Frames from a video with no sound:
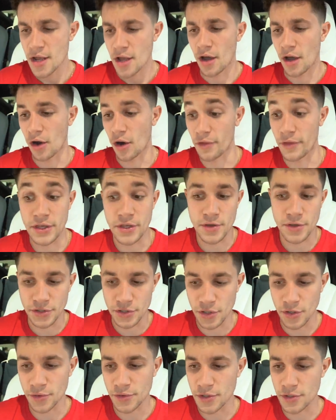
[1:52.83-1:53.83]
uh, or that you can
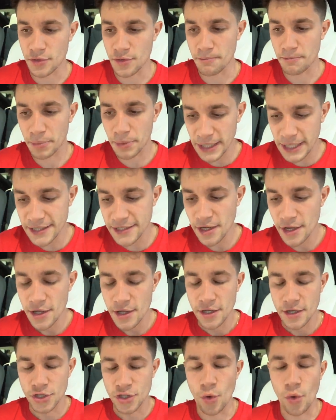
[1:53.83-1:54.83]
do to complete
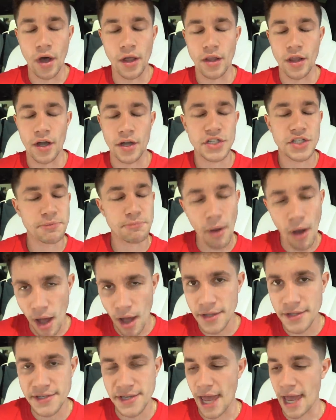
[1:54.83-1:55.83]
to unlock
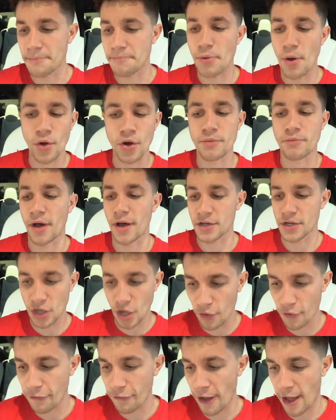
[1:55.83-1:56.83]
spawns at Pokemon
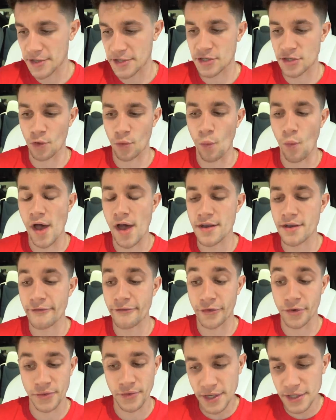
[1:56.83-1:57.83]
Go Fest. The one
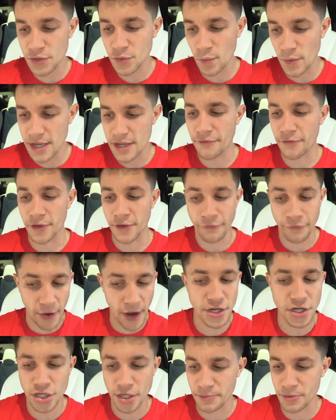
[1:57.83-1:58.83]
for this week for the
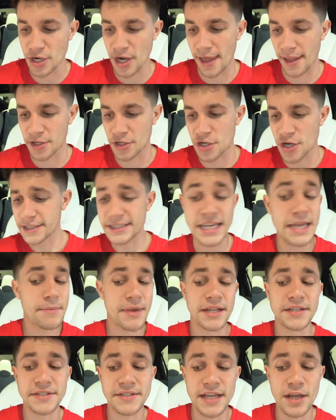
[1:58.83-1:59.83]
friendship challenge, Team
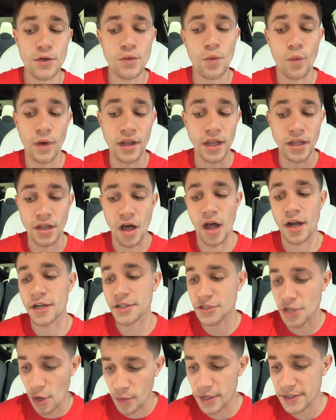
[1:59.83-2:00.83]
Instinct will
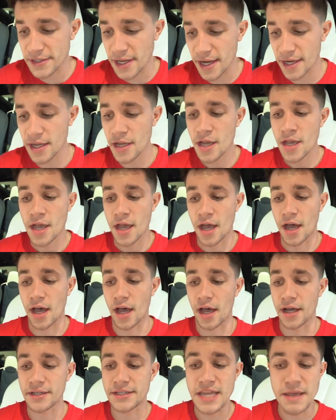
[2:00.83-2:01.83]
unlock Togetic,
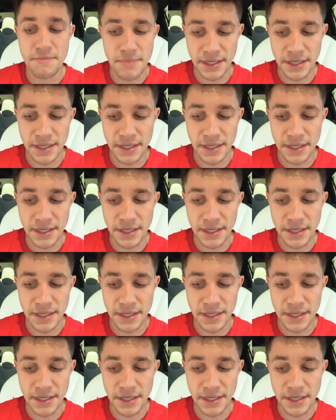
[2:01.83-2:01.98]
uh, Team